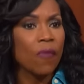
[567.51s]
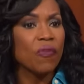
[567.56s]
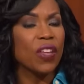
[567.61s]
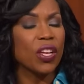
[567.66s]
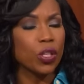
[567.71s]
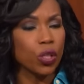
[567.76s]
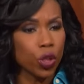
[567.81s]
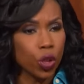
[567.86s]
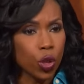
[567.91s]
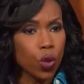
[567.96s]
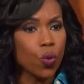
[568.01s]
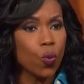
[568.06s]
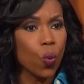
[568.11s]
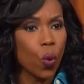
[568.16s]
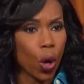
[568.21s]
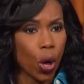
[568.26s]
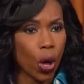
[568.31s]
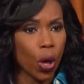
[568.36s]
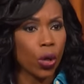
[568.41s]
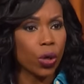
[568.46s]
that you
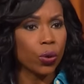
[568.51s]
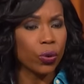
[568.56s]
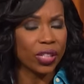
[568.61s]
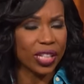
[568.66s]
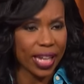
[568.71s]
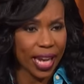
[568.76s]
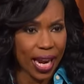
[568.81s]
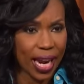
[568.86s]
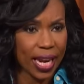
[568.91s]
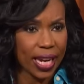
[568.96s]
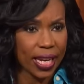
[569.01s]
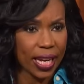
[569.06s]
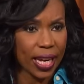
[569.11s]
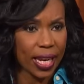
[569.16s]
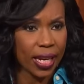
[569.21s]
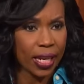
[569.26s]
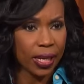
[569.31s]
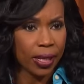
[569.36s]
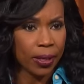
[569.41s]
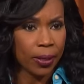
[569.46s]
were
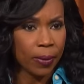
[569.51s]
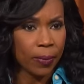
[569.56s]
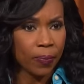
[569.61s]
creating